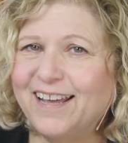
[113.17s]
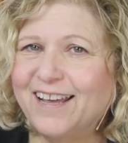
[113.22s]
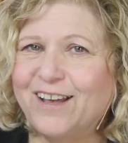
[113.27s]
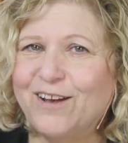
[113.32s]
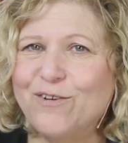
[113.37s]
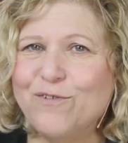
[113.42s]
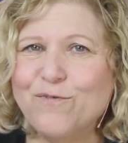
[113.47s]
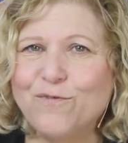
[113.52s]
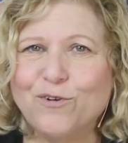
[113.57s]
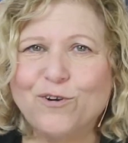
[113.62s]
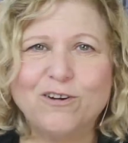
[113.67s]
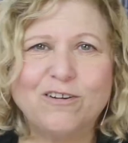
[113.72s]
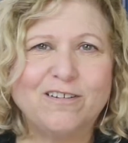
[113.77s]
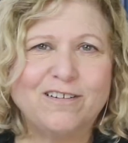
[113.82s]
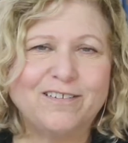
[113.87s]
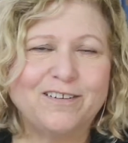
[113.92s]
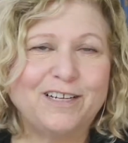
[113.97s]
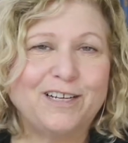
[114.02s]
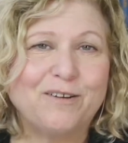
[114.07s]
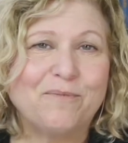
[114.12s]

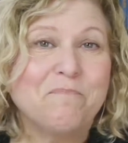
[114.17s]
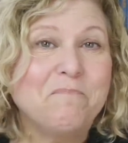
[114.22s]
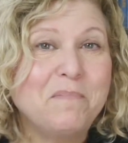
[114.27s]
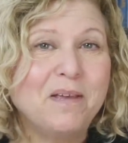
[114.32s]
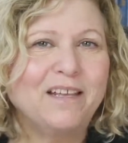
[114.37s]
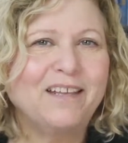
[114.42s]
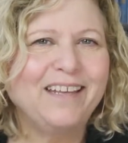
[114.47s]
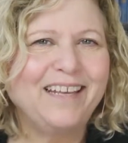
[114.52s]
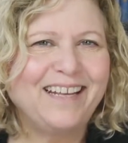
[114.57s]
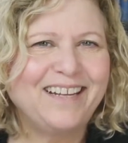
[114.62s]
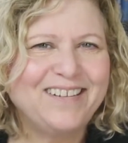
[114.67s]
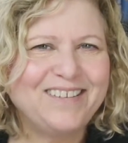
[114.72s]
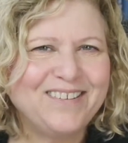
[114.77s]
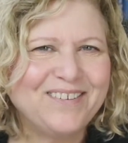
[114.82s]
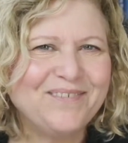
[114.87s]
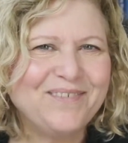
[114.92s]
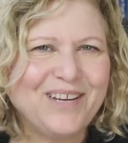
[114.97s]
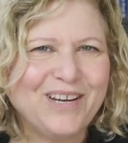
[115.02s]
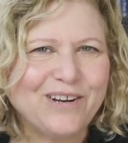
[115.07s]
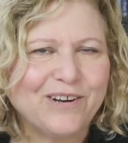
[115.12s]
over
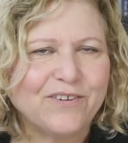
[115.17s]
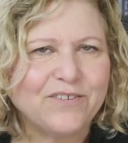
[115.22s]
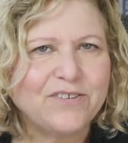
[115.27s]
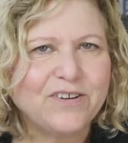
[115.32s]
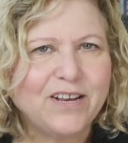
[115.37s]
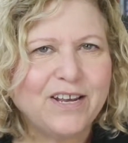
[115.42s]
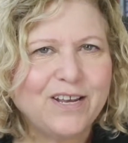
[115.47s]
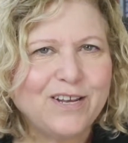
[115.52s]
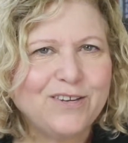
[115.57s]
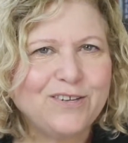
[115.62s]
millions of years.